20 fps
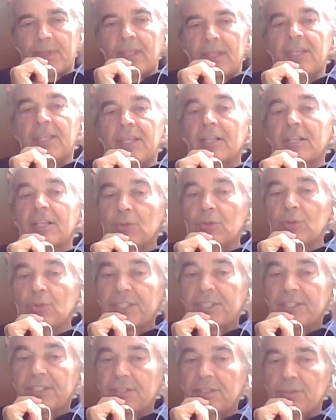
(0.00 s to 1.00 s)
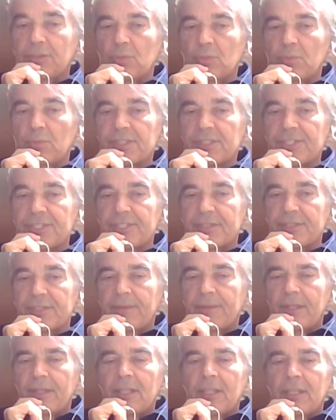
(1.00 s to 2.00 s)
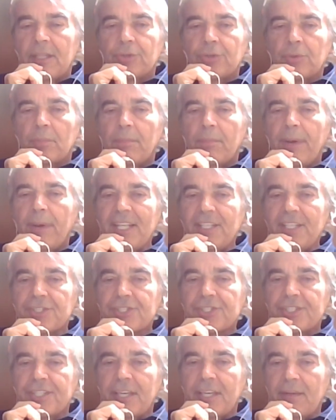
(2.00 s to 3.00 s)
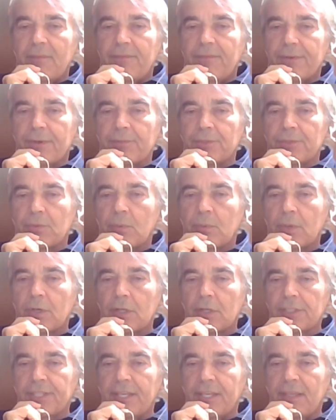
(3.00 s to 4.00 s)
including humans, to banish them from the world